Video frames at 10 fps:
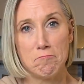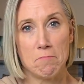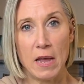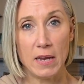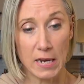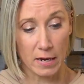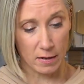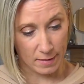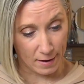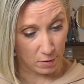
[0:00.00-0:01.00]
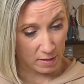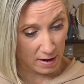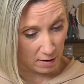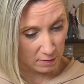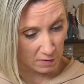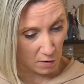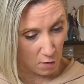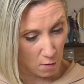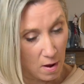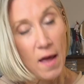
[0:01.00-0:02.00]
I did it. They were there.
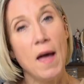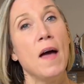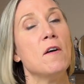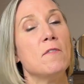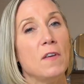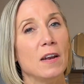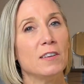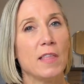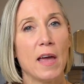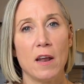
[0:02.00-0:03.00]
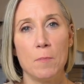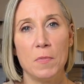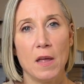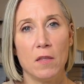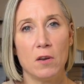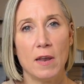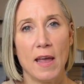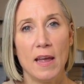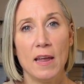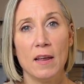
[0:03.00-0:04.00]
So finished that up the other
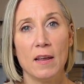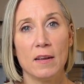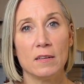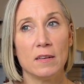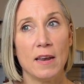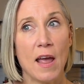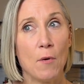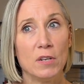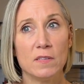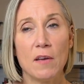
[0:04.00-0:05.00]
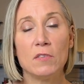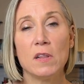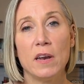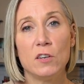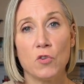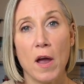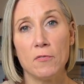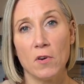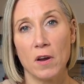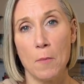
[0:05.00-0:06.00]
day. Now we just have to let it dry
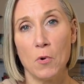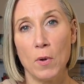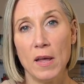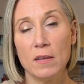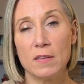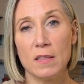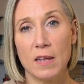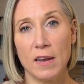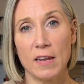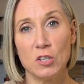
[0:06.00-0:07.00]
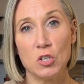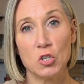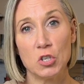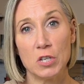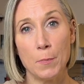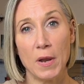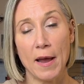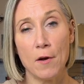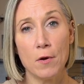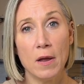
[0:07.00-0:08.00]
for a couple weeks and then I can ship it
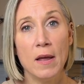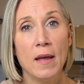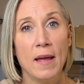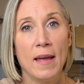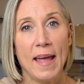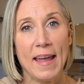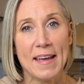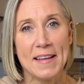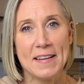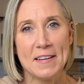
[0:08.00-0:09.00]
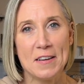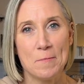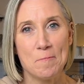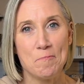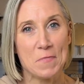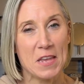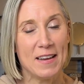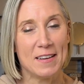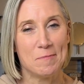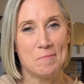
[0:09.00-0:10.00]
out. And
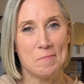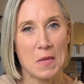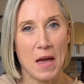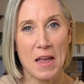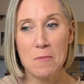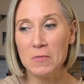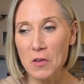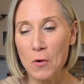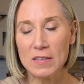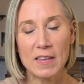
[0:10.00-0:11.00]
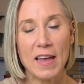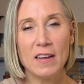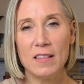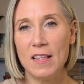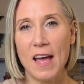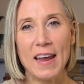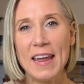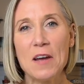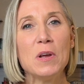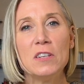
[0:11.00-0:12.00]
yeah, I am so excited. I
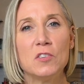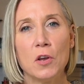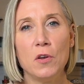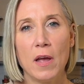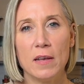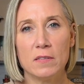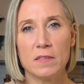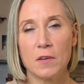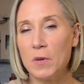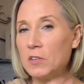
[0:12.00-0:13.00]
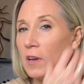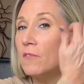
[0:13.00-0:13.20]
can't wait to show you guys this commission.